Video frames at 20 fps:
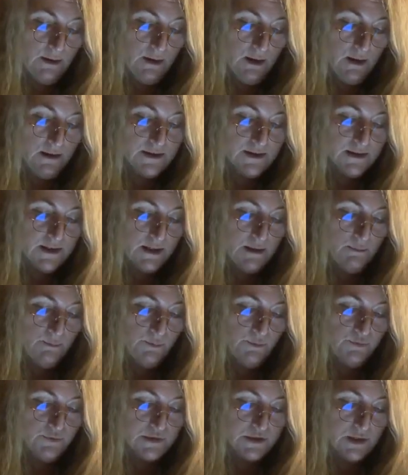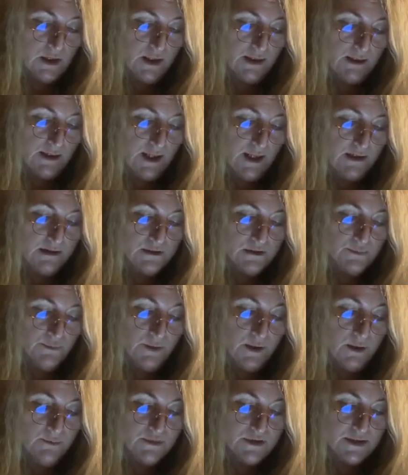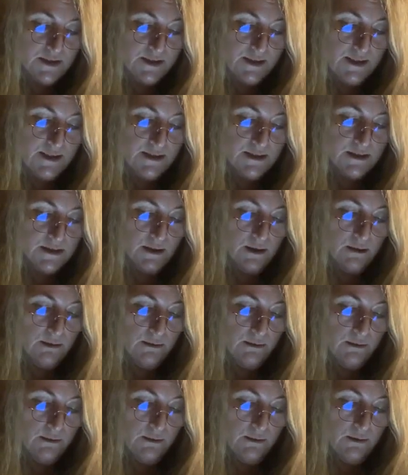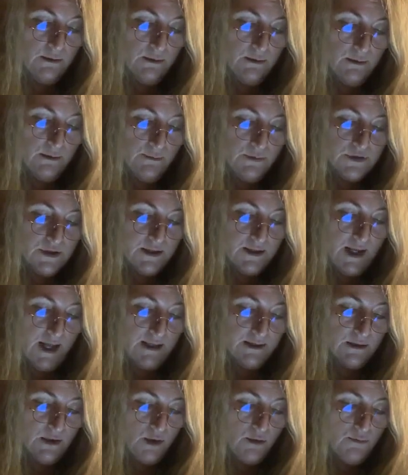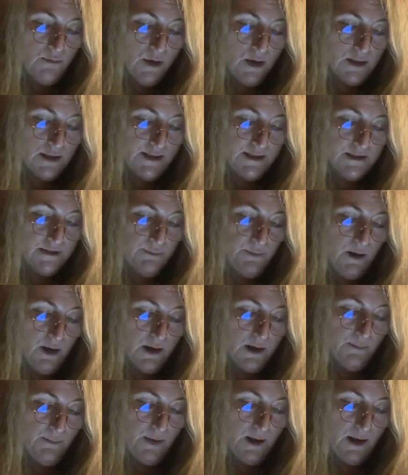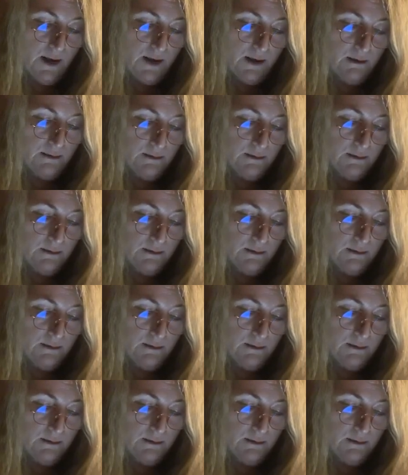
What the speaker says: I'd seen boots like that when I was in India, but I'd had no money to buy a pair.